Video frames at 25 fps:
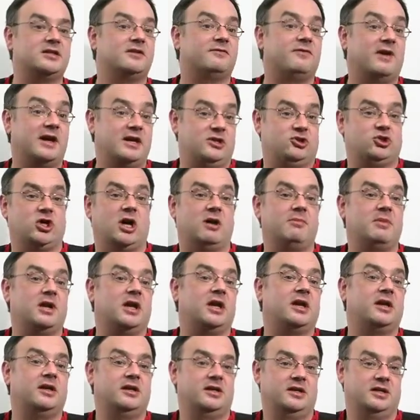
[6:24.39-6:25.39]
to fight
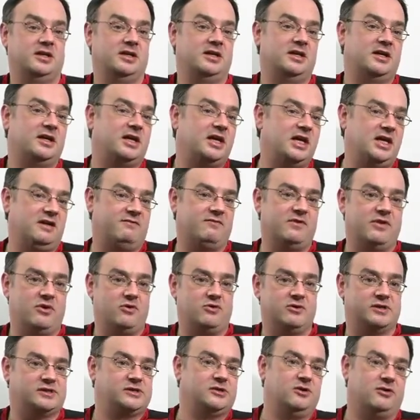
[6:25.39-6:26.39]
Germany, even
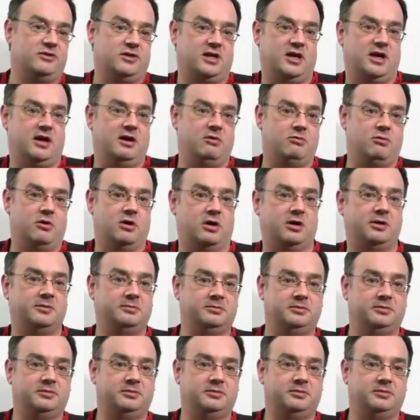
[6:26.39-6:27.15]
though it's not yet at war.